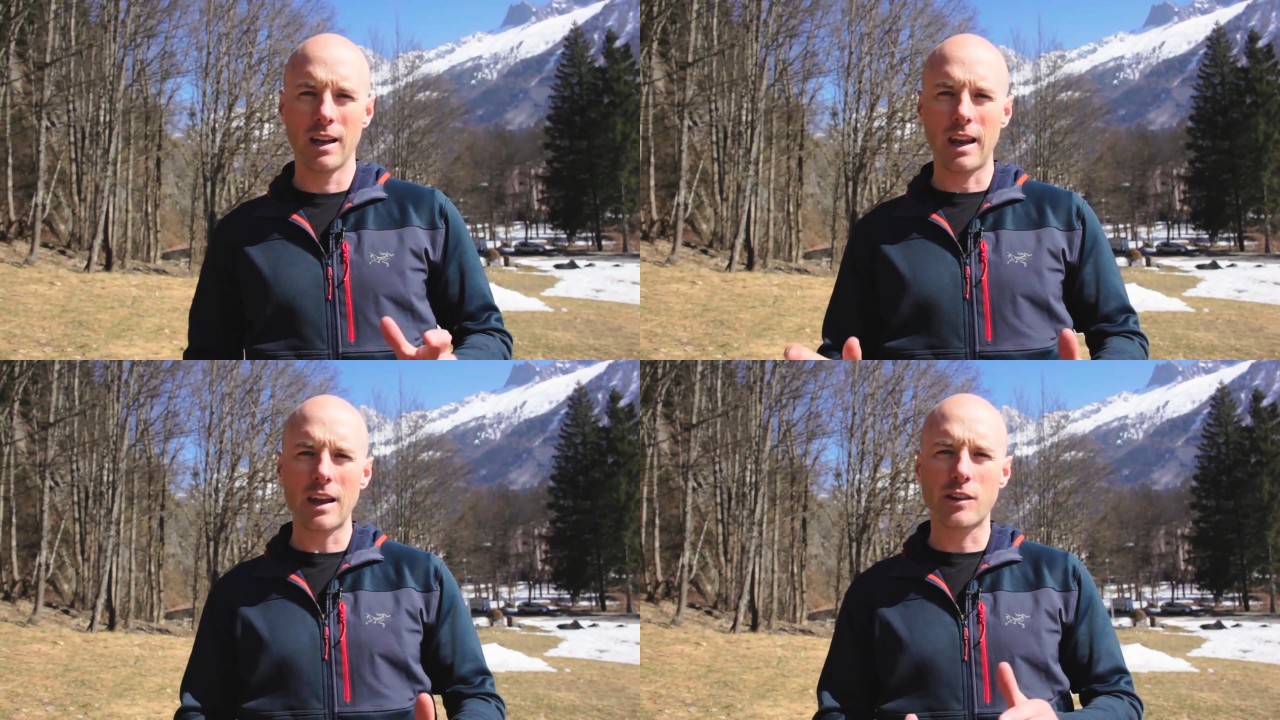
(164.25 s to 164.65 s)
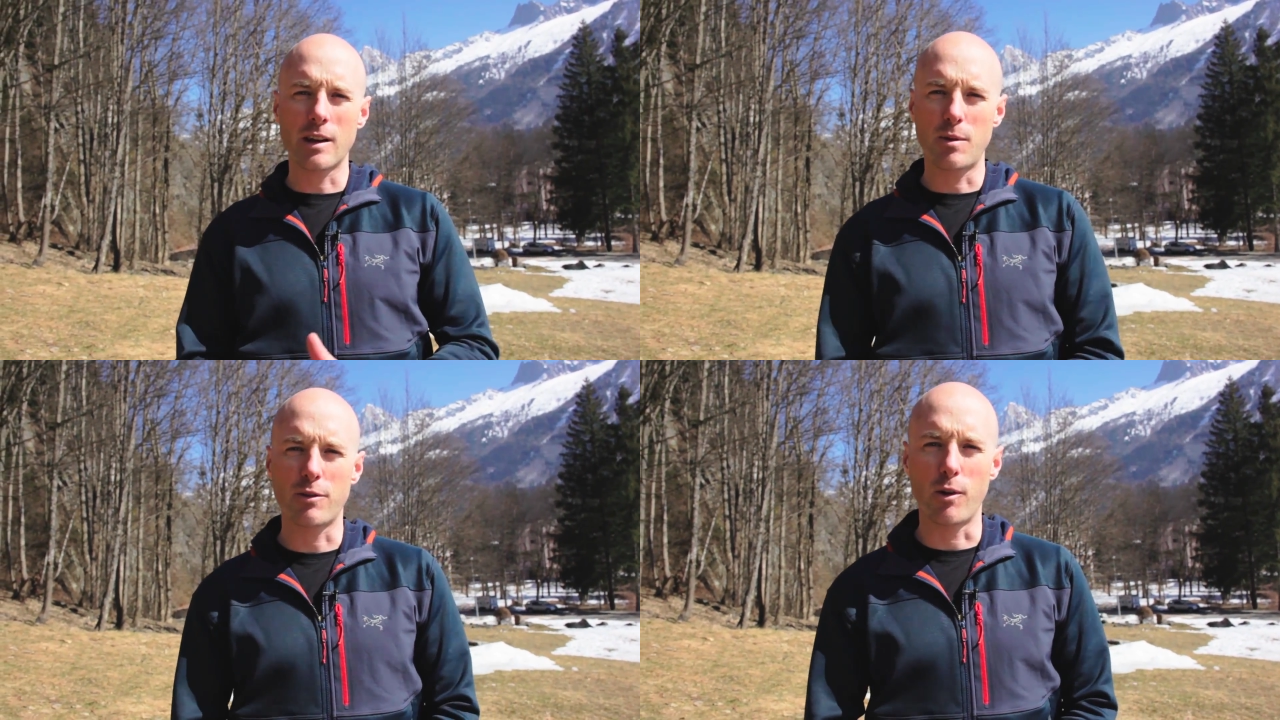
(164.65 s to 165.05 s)
Last
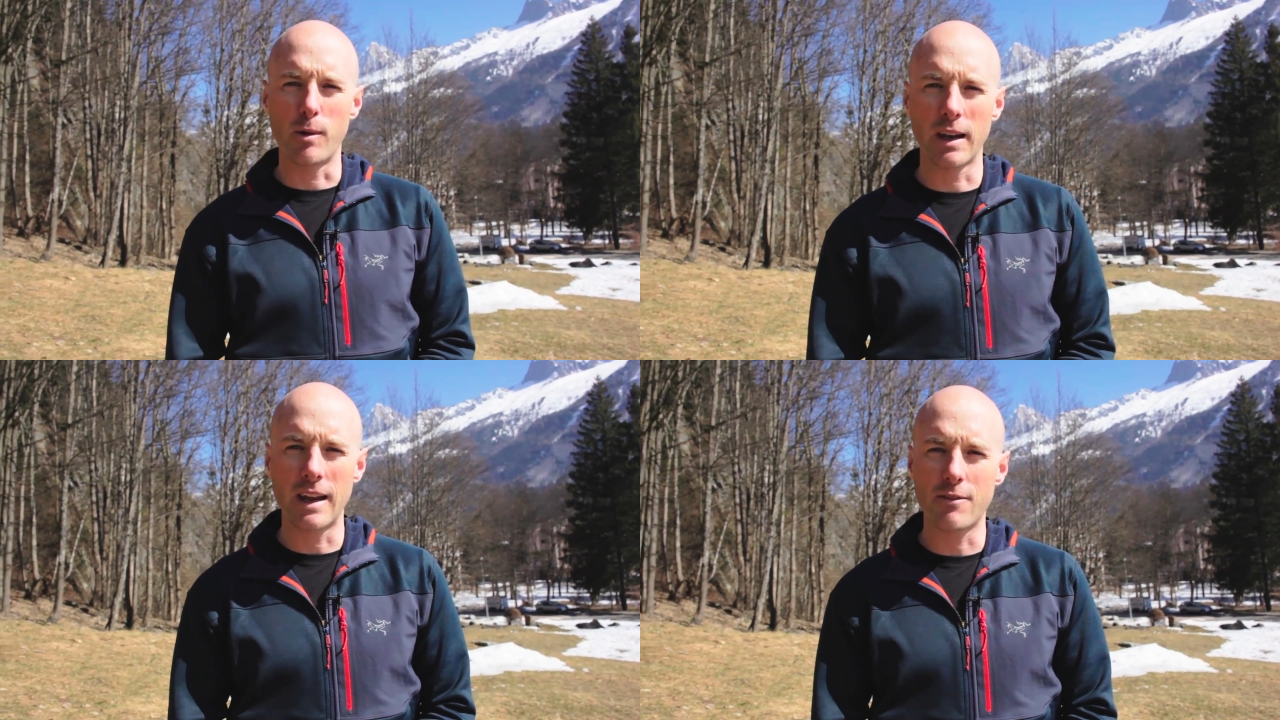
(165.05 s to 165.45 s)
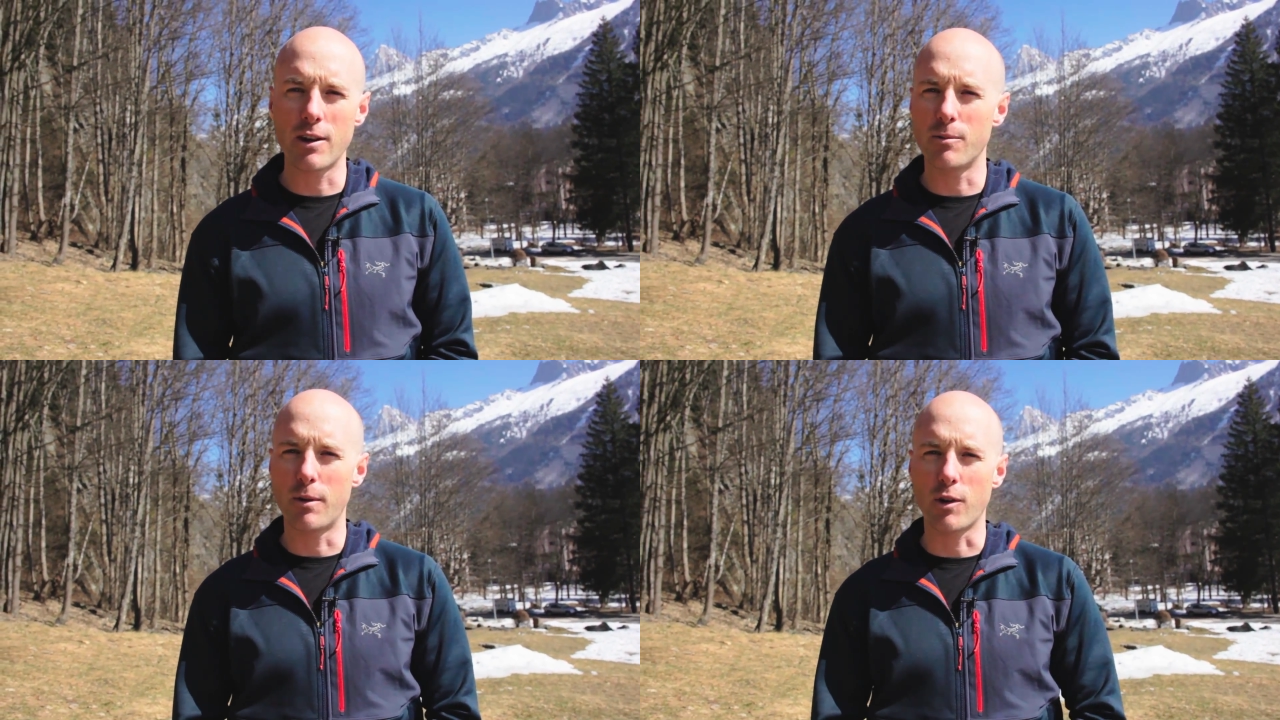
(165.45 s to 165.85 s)
thing before we leave
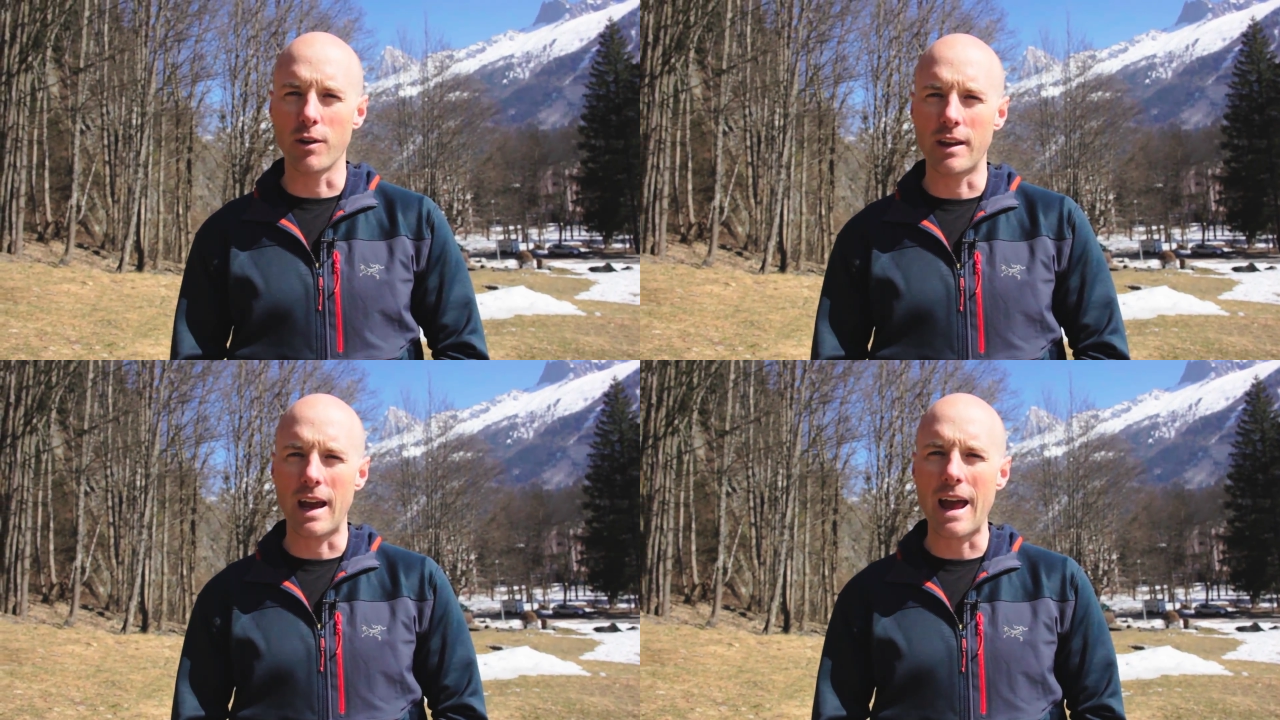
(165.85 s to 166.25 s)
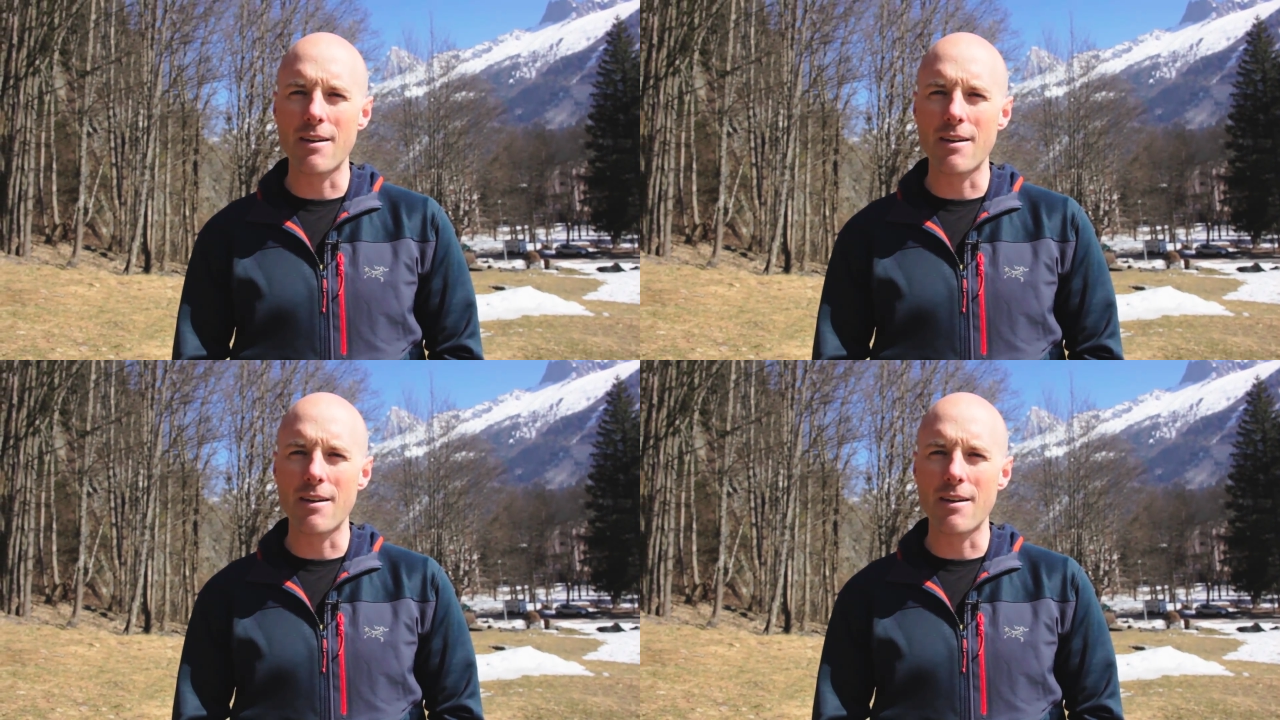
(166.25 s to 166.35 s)
you, we've got the